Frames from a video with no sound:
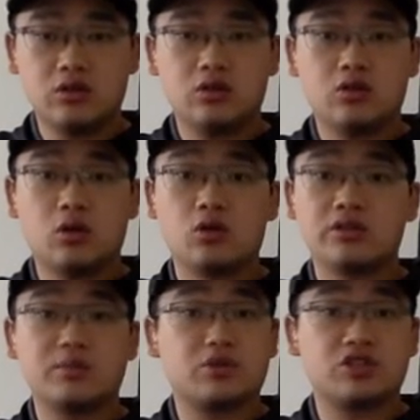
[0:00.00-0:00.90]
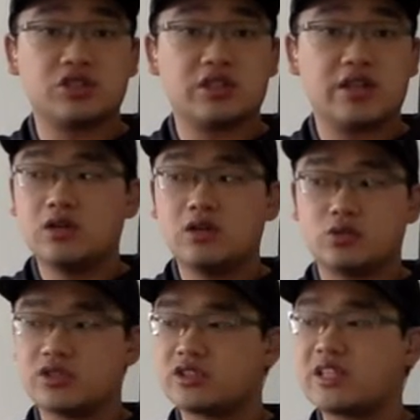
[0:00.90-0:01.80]
holding motion like that.
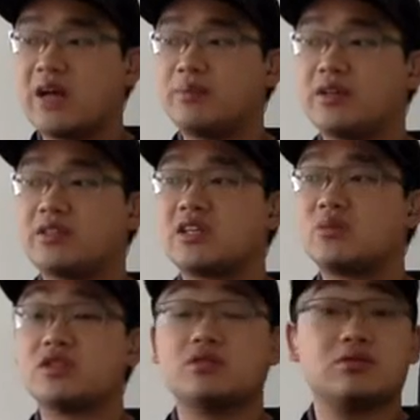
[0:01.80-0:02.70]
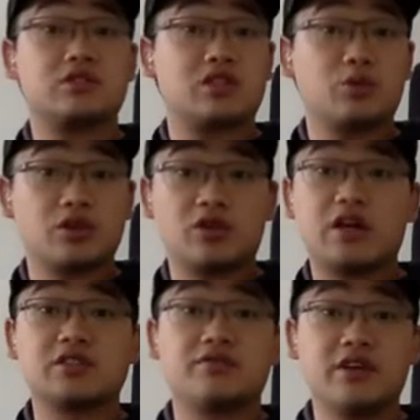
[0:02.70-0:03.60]
When you're slapping someone
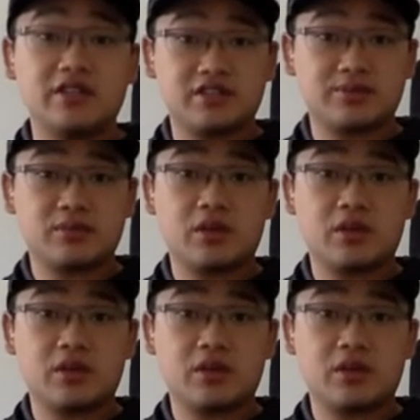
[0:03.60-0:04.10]
across the face,